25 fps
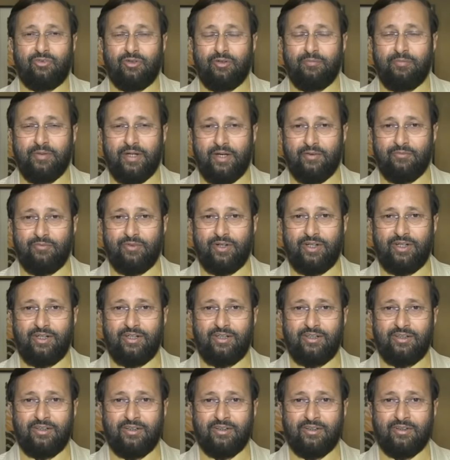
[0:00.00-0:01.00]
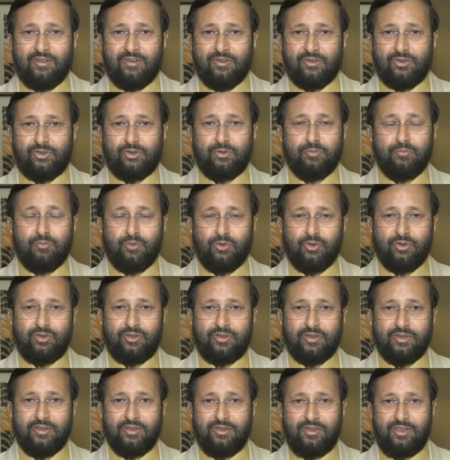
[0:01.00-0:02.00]
will be a very
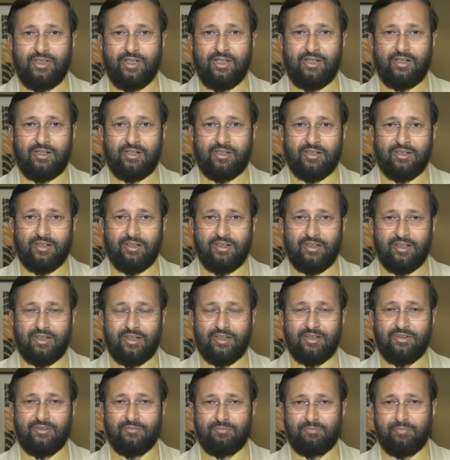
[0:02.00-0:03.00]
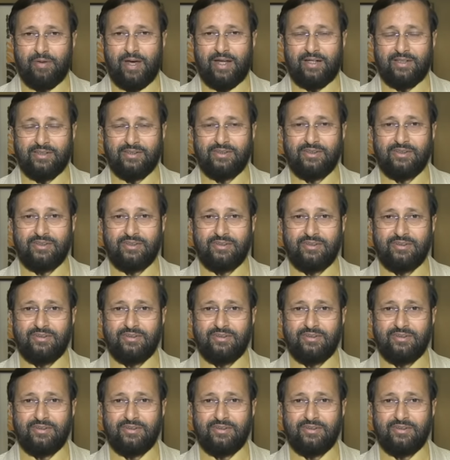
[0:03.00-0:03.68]
smooth deal in Paris.